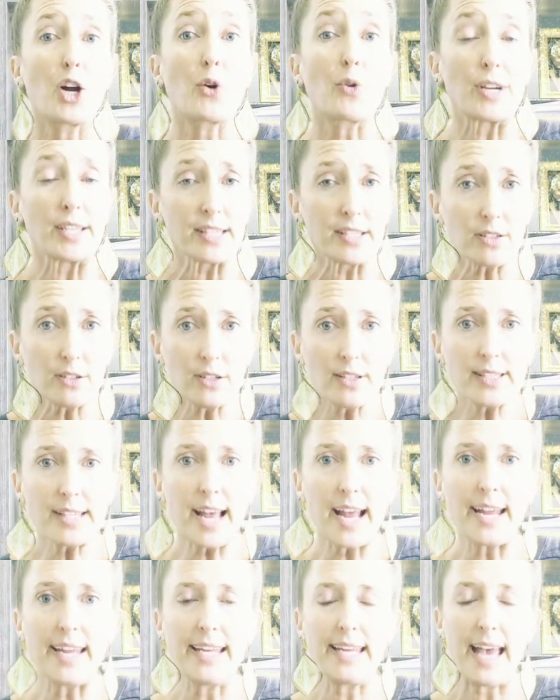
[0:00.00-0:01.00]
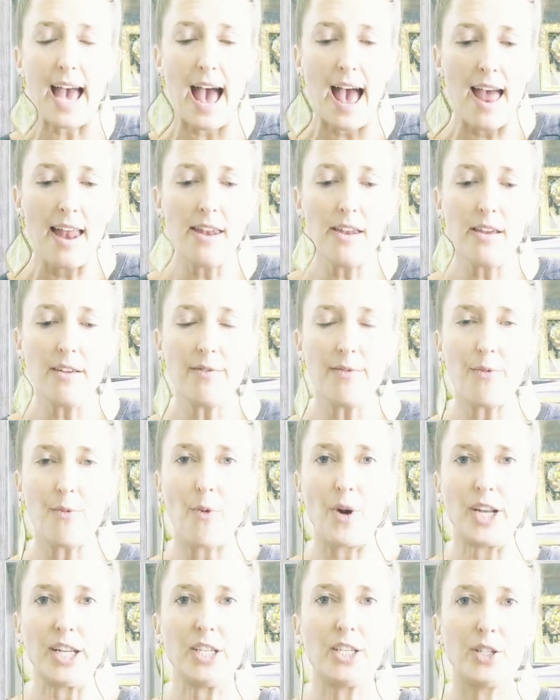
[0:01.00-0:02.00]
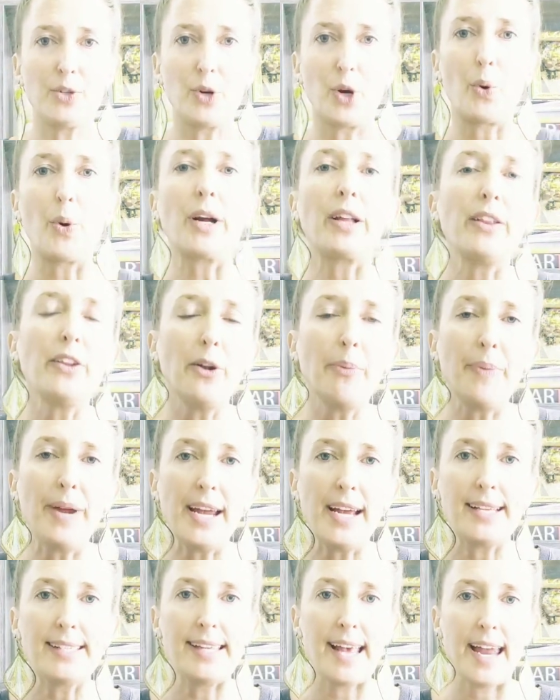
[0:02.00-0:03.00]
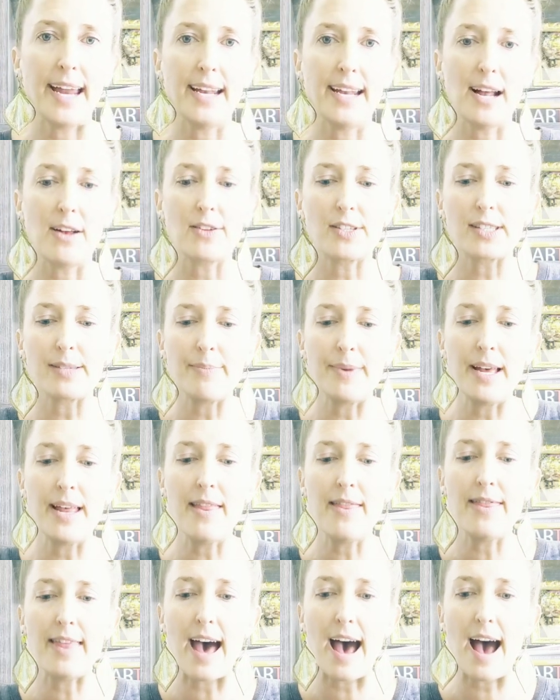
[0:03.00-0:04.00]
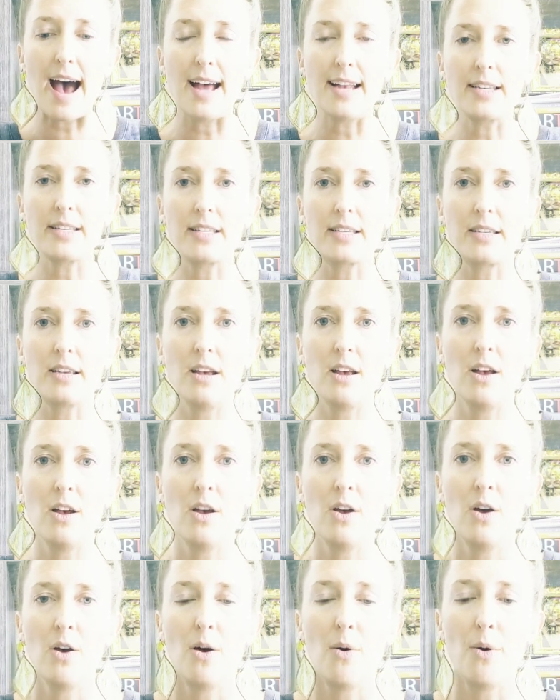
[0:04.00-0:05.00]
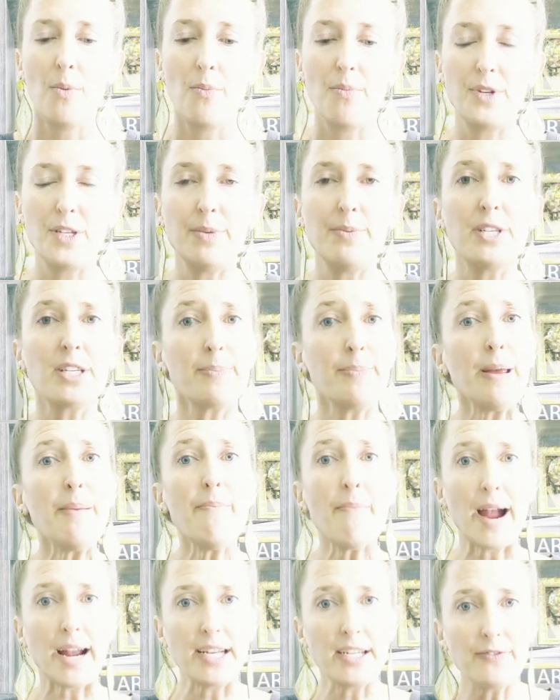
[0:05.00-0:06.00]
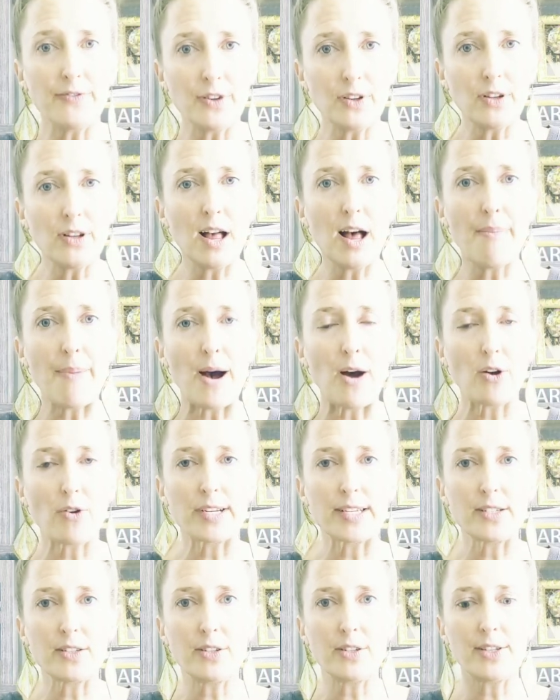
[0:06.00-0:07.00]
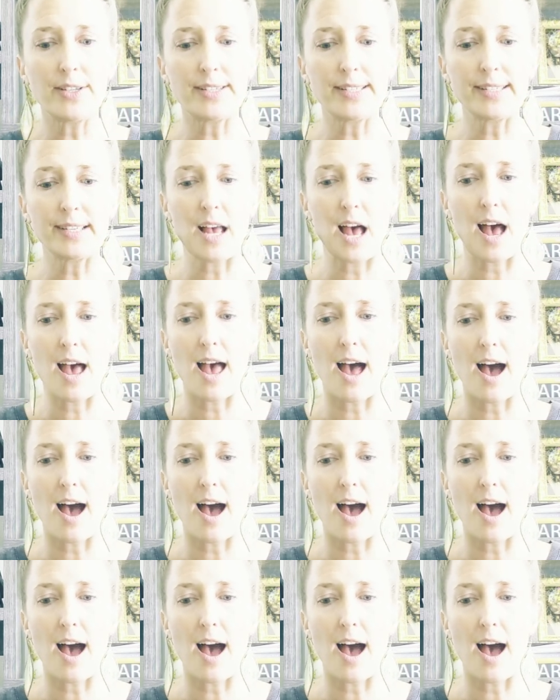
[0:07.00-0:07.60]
Crystals, again, wanting to do a quick little PSA announcement that to just be mindful about crystals,